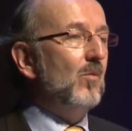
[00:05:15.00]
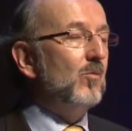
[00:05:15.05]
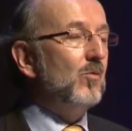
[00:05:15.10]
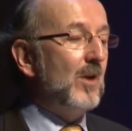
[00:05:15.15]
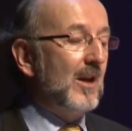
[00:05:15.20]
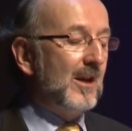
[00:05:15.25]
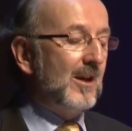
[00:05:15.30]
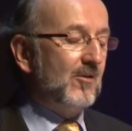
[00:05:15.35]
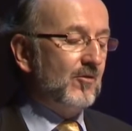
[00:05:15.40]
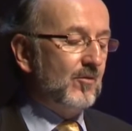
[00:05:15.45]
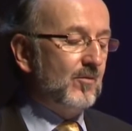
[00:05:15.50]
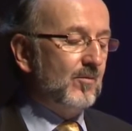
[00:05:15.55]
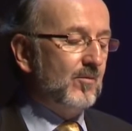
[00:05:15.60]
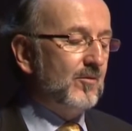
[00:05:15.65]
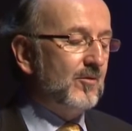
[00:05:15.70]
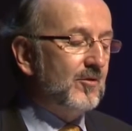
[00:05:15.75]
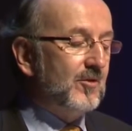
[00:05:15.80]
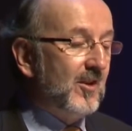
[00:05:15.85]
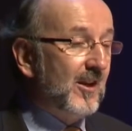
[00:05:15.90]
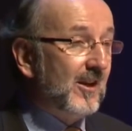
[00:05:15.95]
really
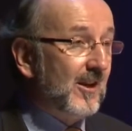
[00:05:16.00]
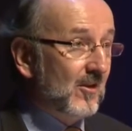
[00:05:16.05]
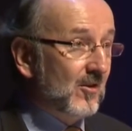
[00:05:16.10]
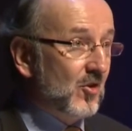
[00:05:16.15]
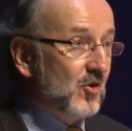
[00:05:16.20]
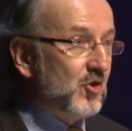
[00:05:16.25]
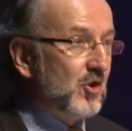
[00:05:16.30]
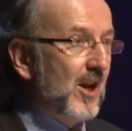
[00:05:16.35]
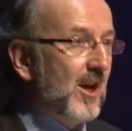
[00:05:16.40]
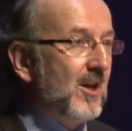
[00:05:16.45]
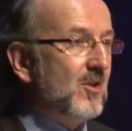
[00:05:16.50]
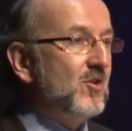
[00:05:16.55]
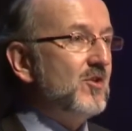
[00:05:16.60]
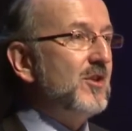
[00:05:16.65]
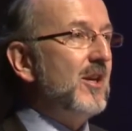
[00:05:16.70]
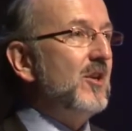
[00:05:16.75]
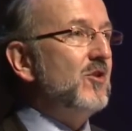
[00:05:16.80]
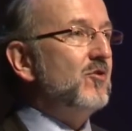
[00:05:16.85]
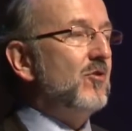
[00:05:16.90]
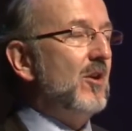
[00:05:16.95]
seeking to change
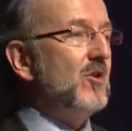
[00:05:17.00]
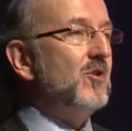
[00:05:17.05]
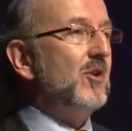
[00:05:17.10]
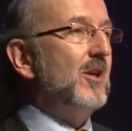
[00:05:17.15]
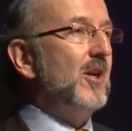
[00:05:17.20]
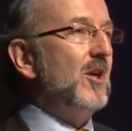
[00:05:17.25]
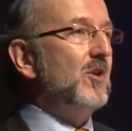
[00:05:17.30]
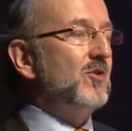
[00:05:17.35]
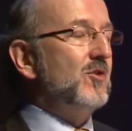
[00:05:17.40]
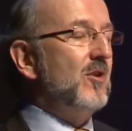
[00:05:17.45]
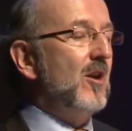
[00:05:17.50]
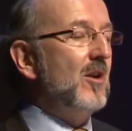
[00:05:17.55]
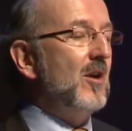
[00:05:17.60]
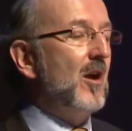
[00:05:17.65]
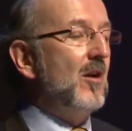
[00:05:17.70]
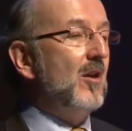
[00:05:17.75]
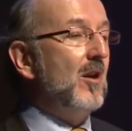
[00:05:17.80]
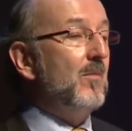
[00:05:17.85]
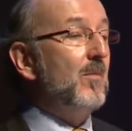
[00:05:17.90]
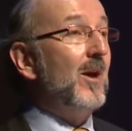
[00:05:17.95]
teacher education in
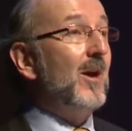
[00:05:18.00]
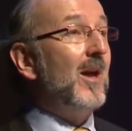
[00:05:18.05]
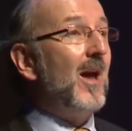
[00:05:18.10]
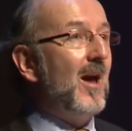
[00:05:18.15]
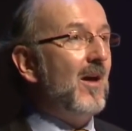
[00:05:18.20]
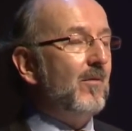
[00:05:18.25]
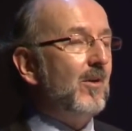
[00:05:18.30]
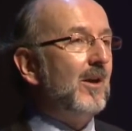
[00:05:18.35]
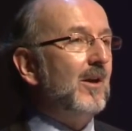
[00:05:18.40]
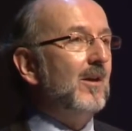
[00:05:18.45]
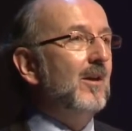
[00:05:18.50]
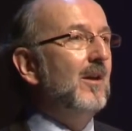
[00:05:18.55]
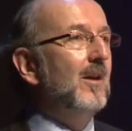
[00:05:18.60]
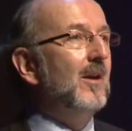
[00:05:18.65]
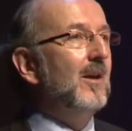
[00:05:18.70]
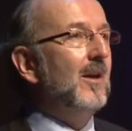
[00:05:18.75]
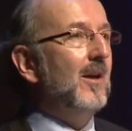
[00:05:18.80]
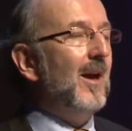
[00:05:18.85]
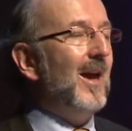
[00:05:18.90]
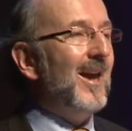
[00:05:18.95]
Ireland by having
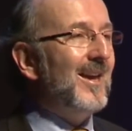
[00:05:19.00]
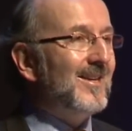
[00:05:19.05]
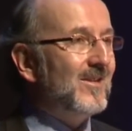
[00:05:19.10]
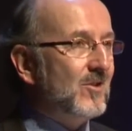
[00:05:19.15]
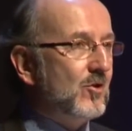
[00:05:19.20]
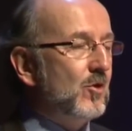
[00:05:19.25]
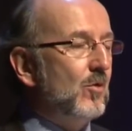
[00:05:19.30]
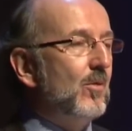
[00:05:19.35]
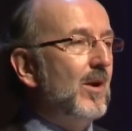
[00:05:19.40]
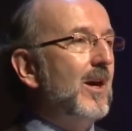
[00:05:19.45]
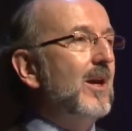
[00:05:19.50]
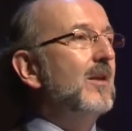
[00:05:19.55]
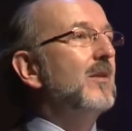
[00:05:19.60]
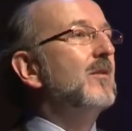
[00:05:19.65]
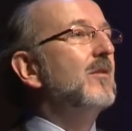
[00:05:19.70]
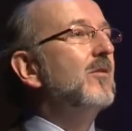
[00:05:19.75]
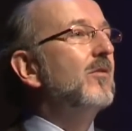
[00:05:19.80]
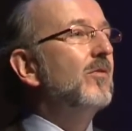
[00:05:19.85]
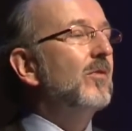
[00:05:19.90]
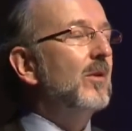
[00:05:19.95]

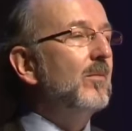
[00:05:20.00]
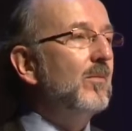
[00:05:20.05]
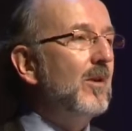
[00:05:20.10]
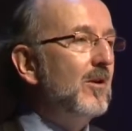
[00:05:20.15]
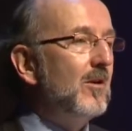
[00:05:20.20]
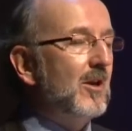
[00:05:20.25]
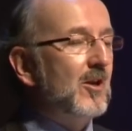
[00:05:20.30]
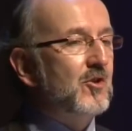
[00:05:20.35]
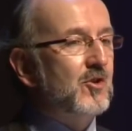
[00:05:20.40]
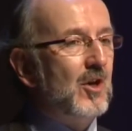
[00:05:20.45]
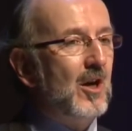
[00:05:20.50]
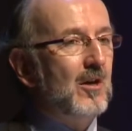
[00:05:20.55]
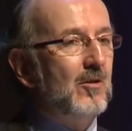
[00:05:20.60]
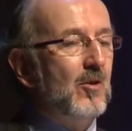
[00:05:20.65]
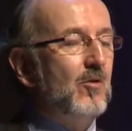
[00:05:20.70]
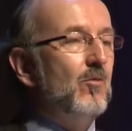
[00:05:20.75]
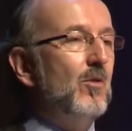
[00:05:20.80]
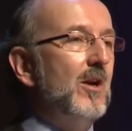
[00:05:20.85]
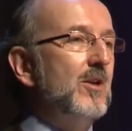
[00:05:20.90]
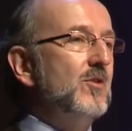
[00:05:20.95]
end-to-end from early
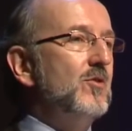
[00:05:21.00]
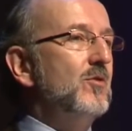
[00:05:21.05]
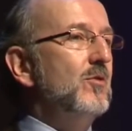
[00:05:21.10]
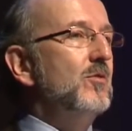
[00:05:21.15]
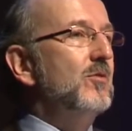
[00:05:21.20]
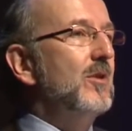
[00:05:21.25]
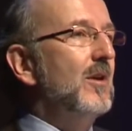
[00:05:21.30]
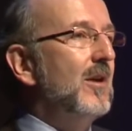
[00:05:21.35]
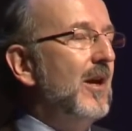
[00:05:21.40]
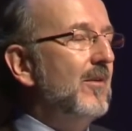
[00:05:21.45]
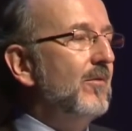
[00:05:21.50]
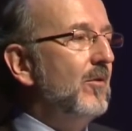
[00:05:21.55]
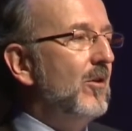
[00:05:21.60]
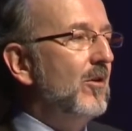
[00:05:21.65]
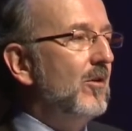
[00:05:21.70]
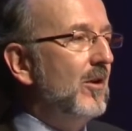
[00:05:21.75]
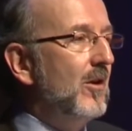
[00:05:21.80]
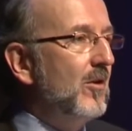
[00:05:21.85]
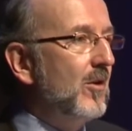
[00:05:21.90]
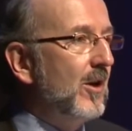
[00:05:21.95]
childhood right through to
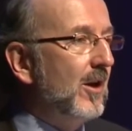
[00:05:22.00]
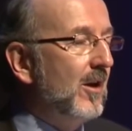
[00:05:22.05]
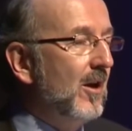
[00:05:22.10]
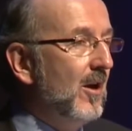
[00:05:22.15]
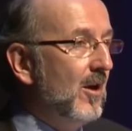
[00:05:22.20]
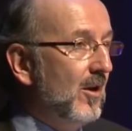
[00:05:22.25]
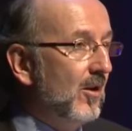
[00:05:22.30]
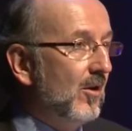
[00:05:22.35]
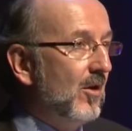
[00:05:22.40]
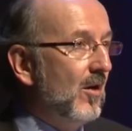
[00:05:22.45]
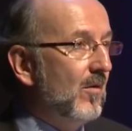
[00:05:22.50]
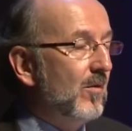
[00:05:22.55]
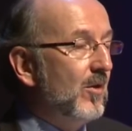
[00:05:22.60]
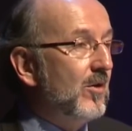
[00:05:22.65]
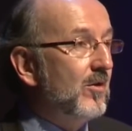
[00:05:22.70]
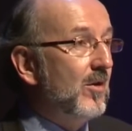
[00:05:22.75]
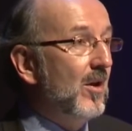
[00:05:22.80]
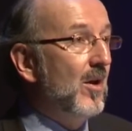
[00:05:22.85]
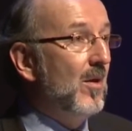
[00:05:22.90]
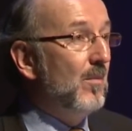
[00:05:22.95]
lifelong learning
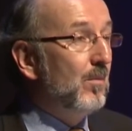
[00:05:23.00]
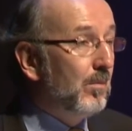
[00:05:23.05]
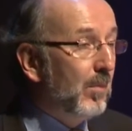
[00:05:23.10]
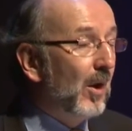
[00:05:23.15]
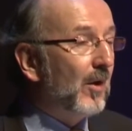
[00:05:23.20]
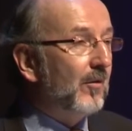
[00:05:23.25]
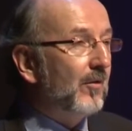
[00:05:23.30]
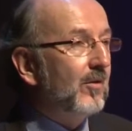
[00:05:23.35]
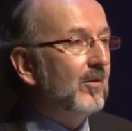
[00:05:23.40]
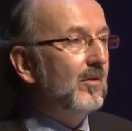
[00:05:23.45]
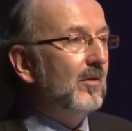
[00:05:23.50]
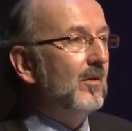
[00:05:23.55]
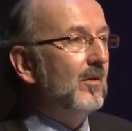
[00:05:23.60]
covered, but